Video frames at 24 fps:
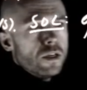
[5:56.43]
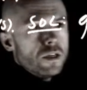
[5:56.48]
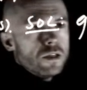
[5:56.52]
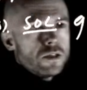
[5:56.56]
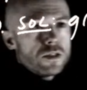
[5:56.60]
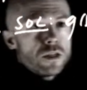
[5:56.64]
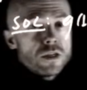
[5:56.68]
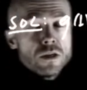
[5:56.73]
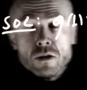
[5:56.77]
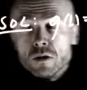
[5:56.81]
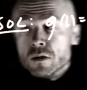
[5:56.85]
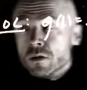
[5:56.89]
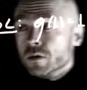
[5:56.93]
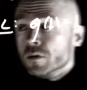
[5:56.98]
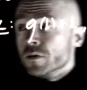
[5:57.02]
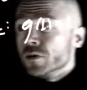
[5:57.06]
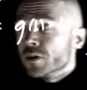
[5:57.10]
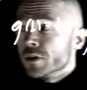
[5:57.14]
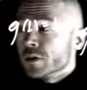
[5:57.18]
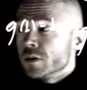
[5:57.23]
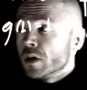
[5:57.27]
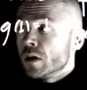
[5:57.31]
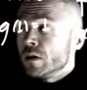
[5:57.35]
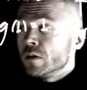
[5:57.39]
So
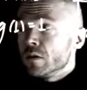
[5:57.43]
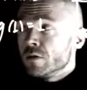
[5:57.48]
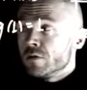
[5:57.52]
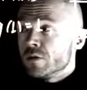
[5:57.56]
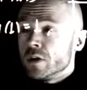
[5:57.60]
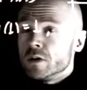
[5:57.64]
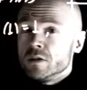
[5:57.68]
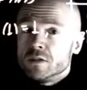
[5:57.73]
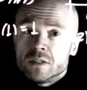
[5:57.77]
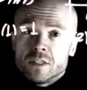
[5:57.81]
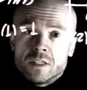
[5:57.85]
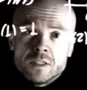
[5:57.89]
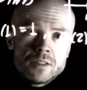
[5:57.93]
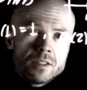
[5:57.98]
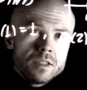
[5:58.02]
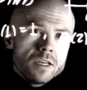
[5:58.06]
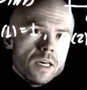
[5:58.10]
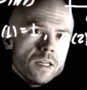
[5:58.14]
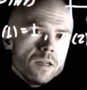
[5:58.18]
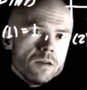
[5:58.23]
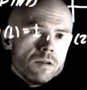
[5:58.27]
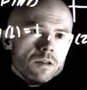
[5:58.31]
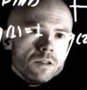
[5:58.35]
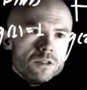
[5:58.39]
the total of those things
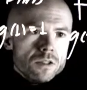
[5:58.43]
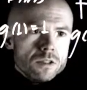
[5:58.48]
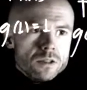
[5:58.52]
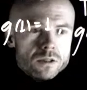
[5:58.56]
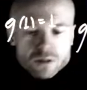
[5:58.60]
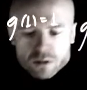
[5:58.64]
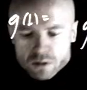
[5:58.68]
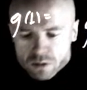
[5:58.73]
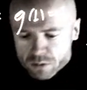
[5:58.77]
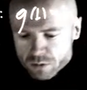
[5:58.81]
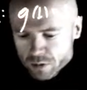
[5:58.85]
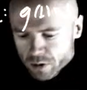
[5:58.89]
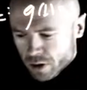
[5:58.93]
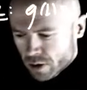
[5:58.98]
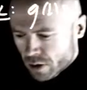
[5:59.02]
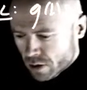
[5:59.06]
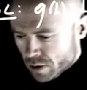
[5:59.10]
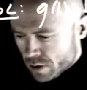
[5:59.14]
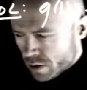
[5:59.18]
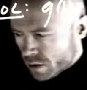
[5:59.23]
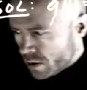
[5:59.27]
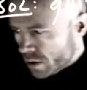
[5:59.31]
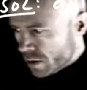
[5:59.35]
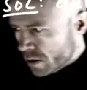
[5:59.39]
together are just 3.
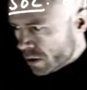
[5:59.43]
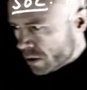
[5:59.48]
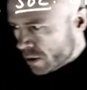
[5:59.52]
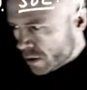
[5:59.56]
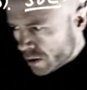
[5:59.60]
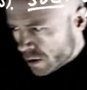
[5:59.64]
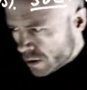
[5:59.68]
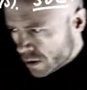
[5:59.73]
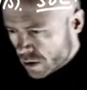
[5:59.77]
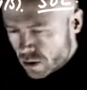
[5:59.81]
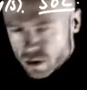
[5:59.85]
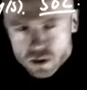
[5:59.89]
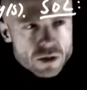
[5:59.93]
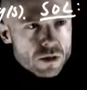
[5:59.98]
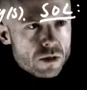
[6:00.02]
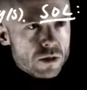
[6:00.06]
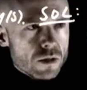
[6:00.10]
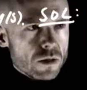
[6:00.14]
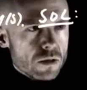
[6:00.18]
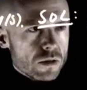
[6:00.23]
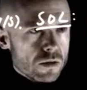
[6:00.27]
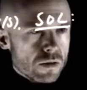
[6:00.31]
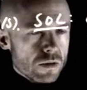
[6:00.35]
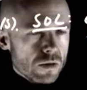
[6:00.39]

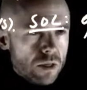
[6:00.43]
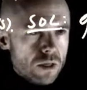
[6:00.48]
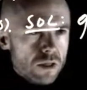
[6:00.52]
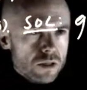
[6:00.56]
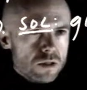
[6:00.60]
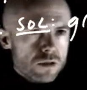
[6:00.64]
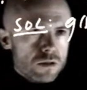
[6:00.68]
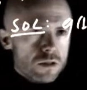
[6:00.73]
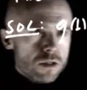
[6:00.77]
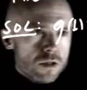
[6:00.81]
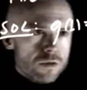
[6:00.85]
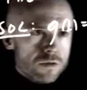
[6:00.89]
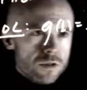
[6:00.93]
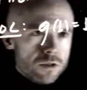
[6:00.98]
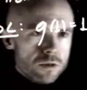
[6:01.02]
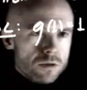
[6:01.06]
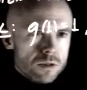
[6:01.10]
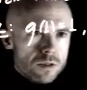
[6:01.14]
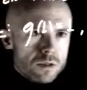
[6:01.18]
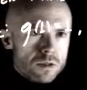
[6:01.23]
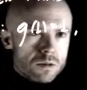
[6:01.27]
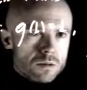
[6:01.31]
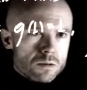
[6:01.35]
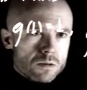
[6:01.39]
Right? So G of 2
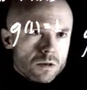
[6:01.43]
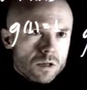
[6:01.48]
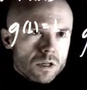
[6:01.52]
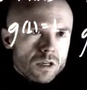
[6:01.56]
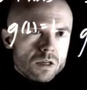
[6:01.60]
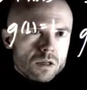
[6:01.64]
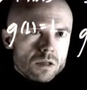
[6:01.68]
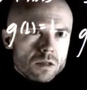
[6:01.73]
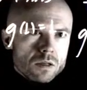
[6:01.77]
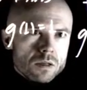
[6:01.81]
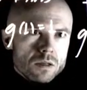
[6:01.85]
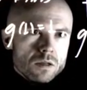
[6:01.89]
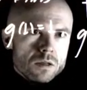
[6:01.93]
is 3.